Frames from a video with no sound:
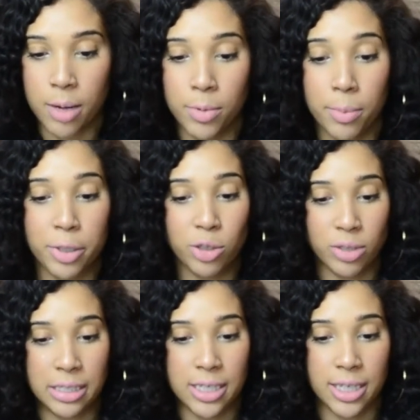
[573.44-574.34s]
Number
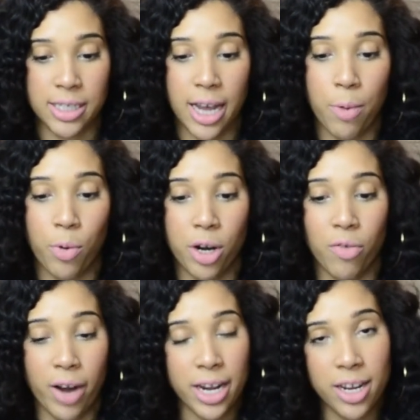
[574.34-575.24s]
26, I won a
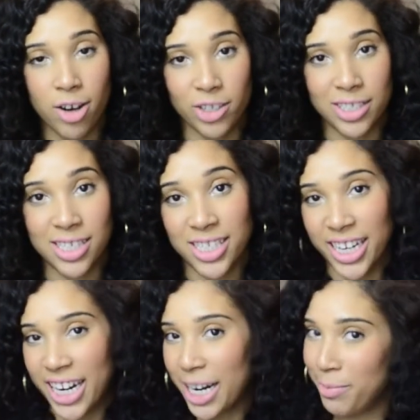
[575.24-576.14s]
writing contest
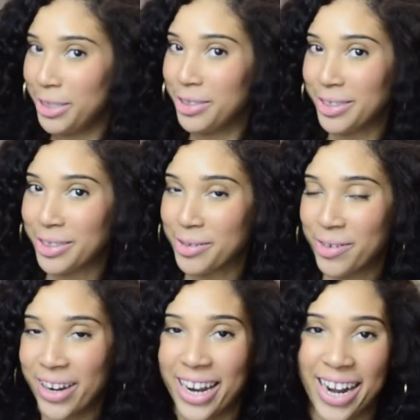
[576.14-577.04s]
in elementary
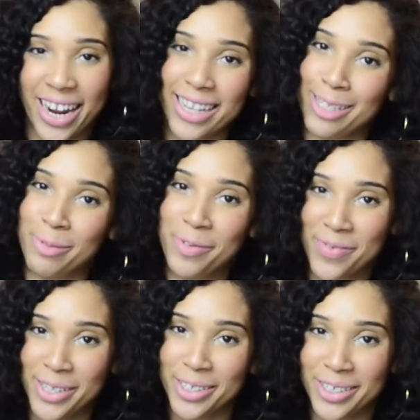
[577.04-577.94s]
school, and I got to be
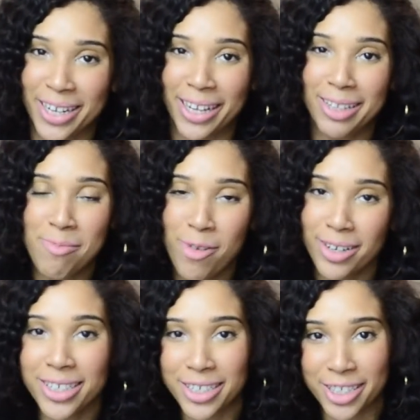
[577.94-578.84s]
featured on the
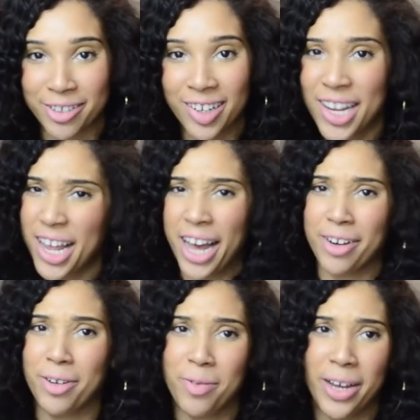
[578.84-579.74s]
morning show. I
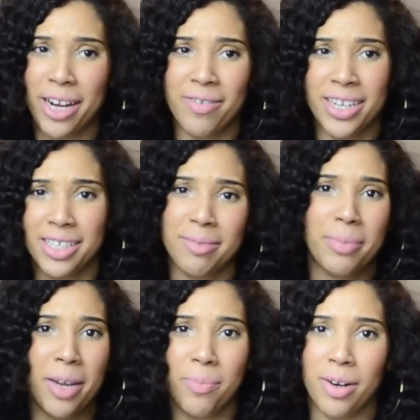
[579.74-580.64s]
don't know, we had to write some
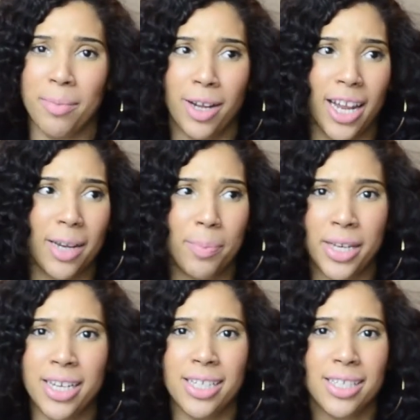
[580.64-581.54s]
paper about like
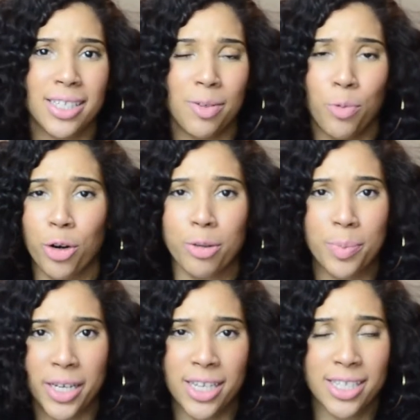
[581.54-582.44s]
peace, world
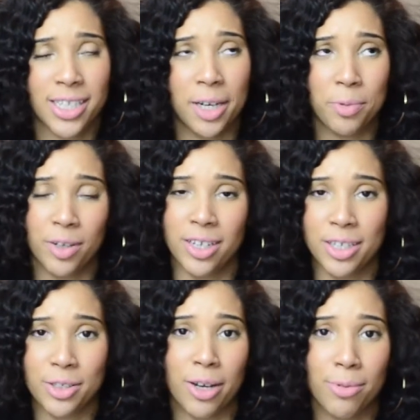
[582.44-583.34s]
peace, and I
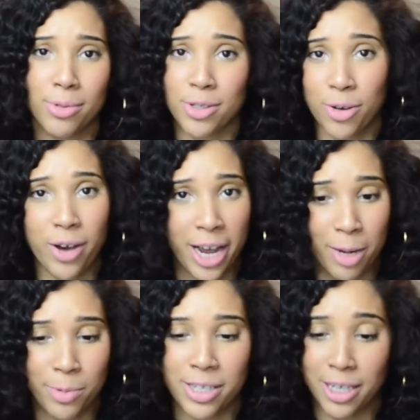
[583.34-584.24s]
won. So I was so
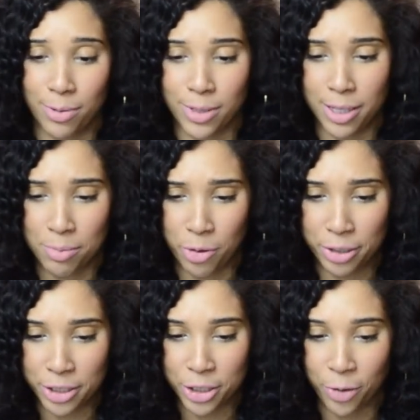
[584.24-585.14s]
hyped because I was on the
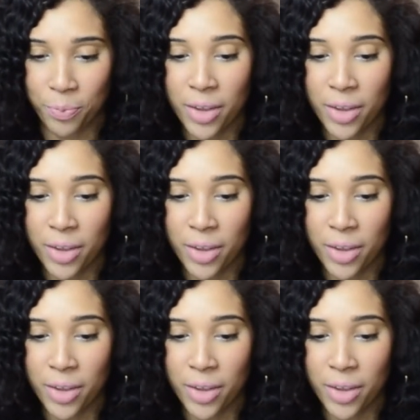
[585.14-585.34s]
morning show.